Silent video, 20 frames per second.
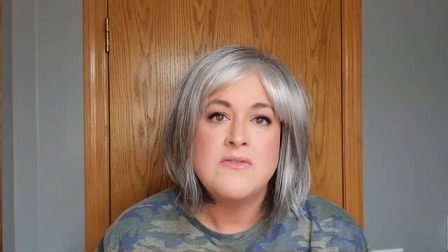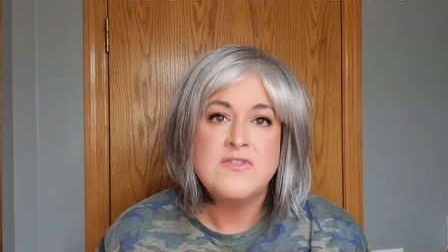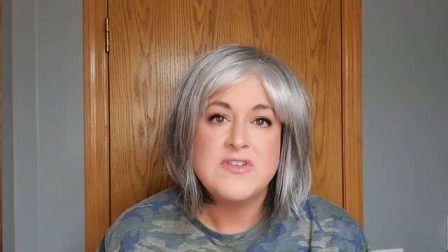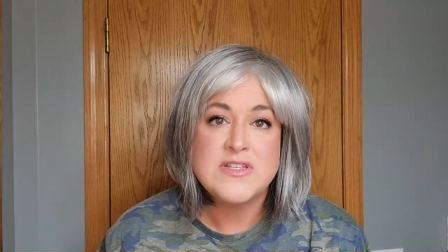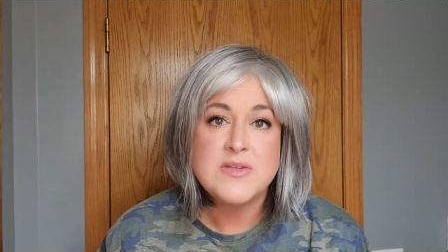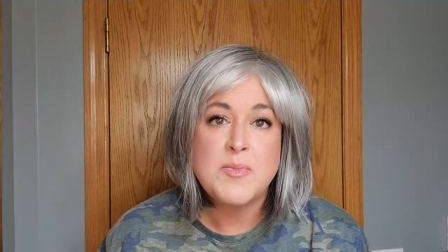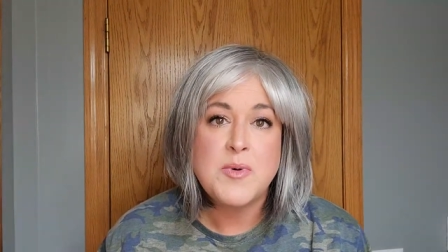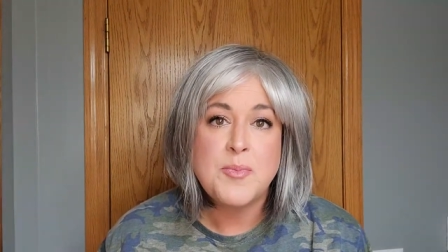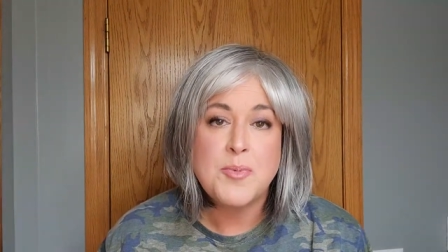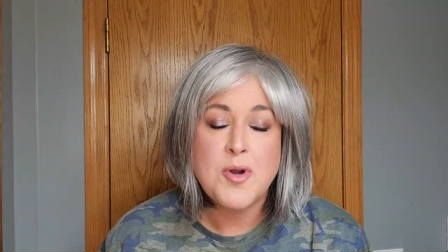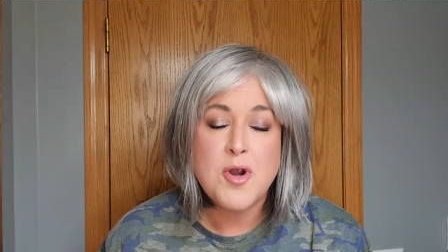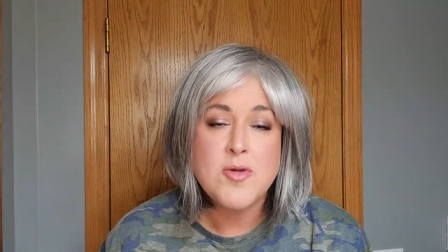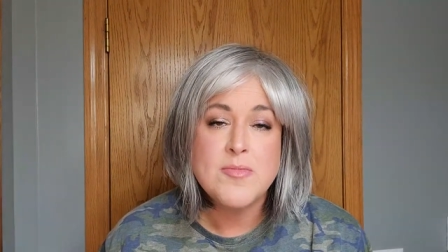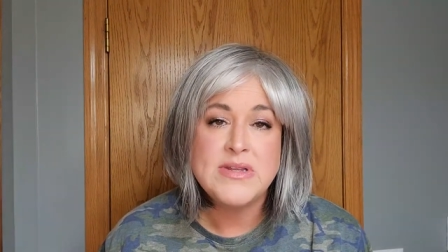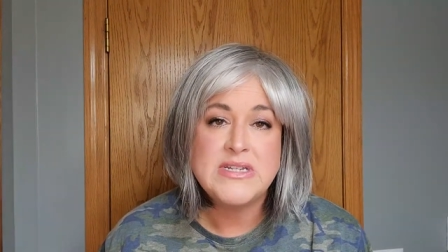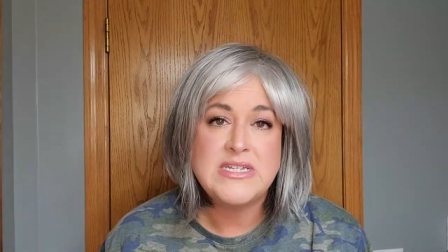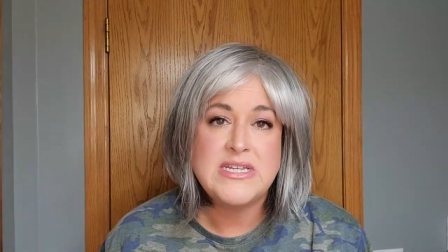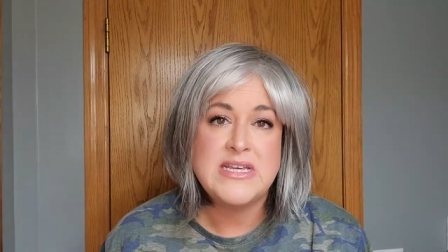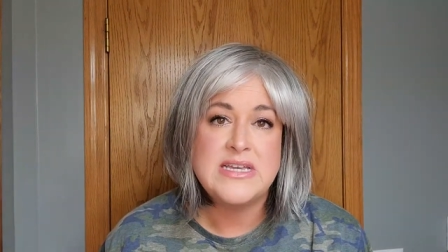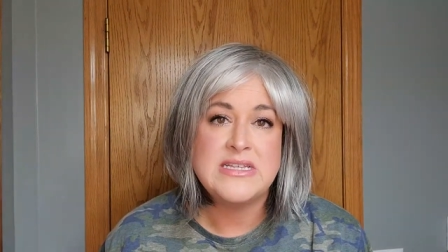visible
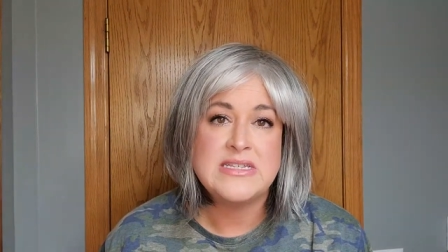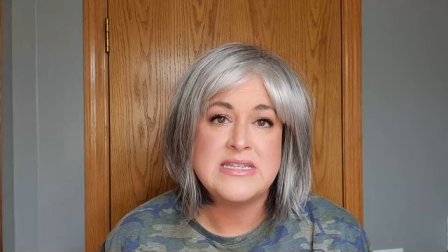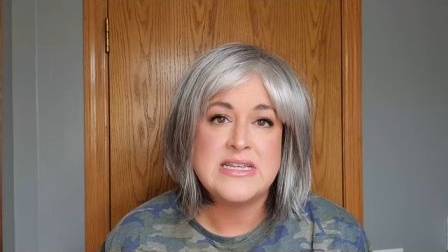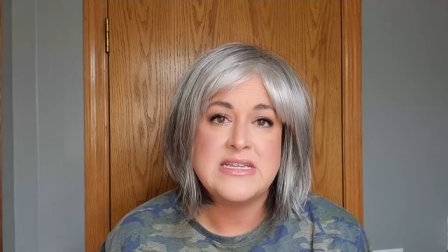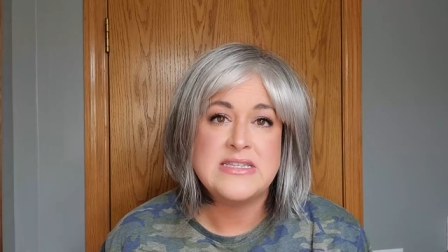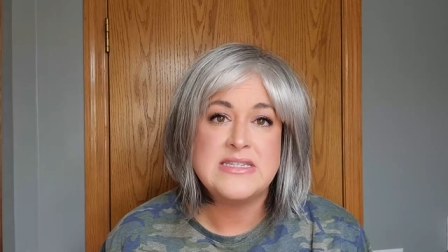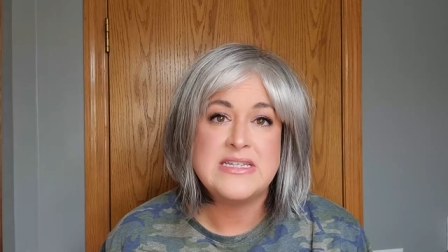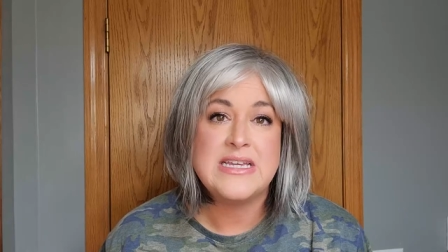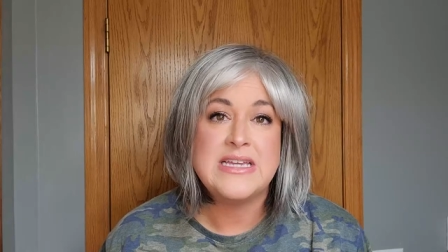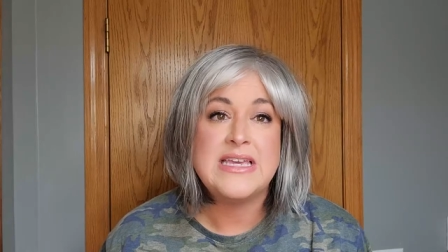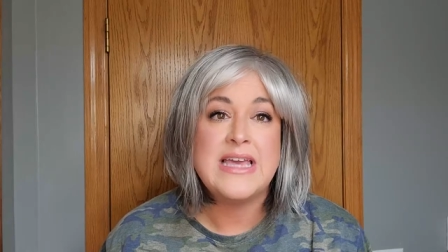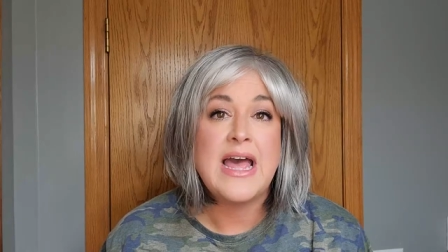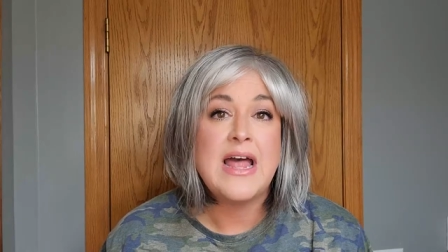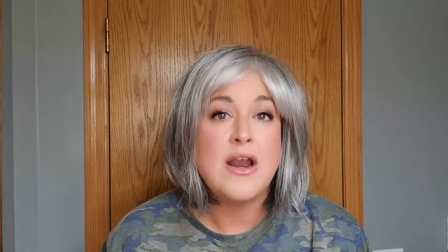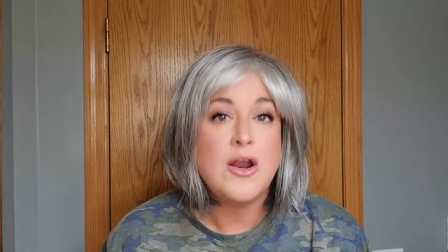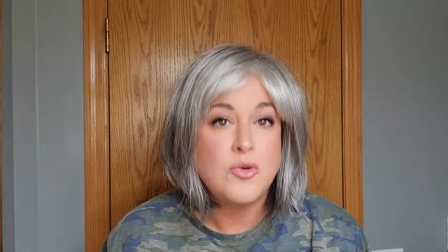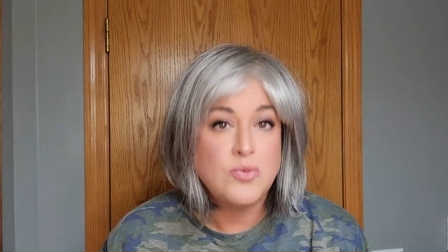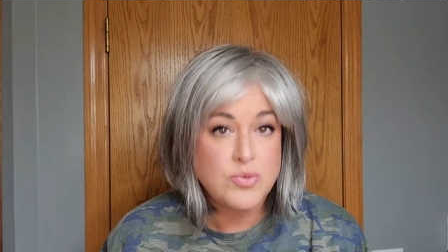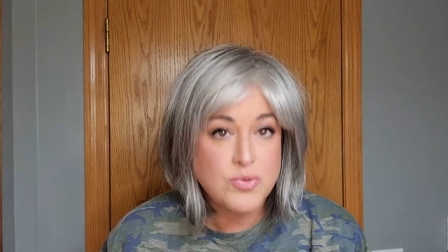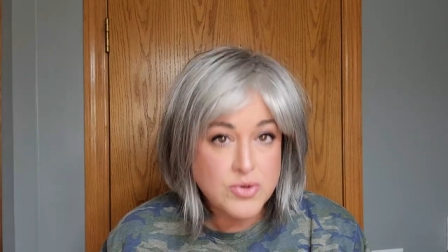permatease is to
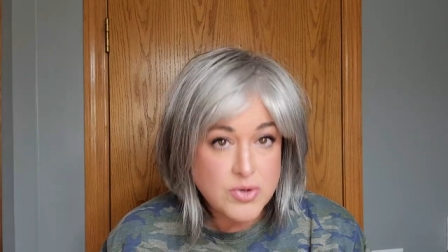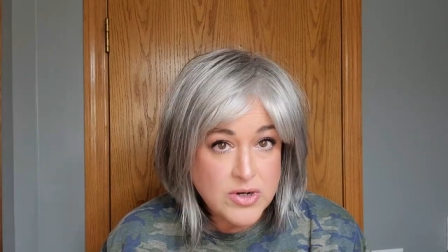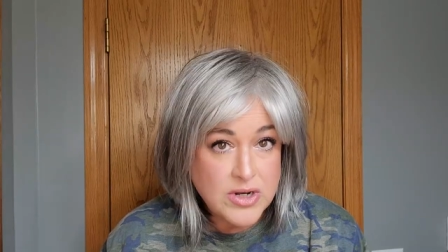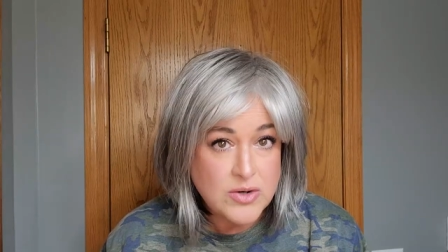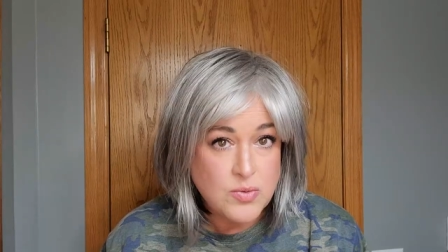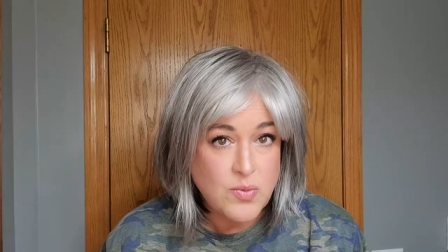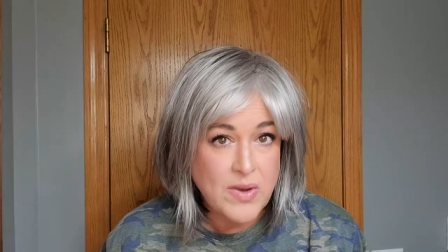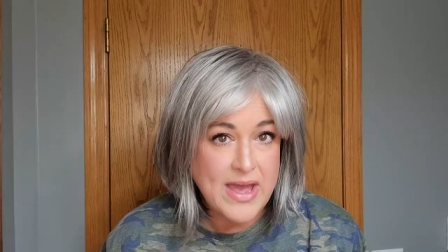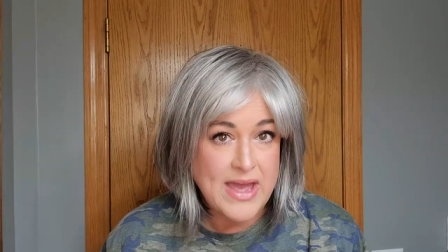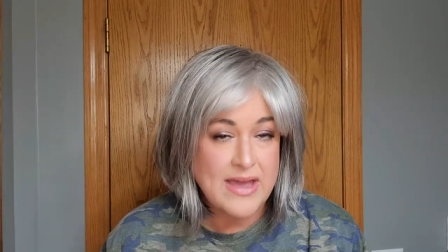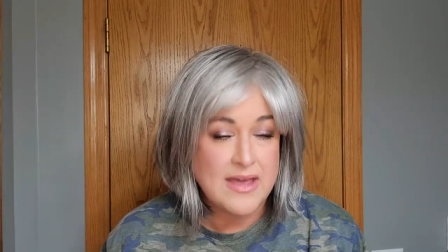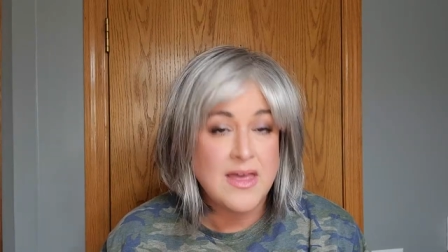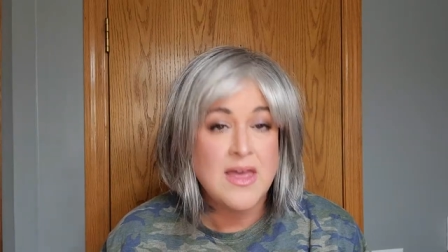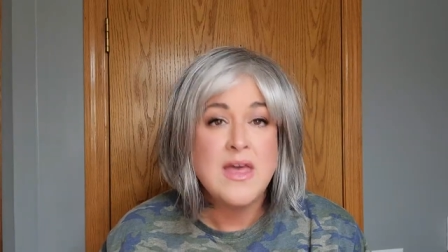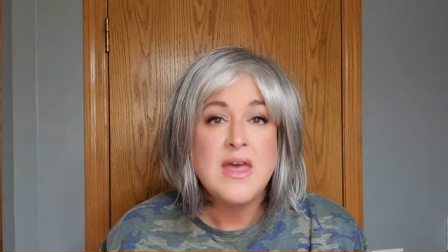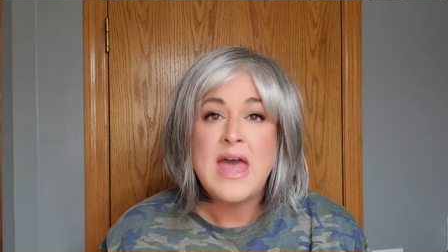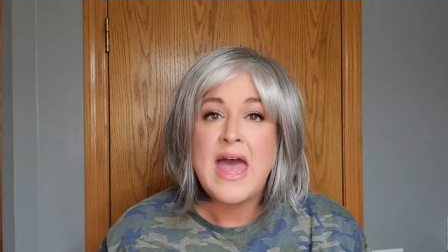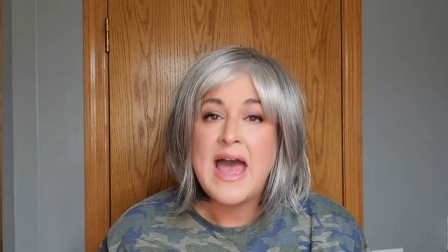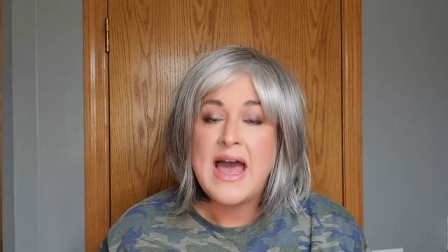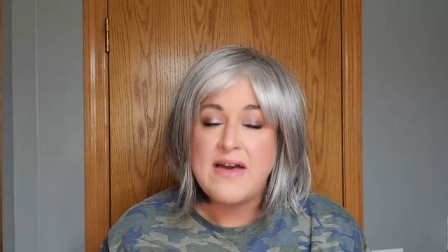get a rooted wig.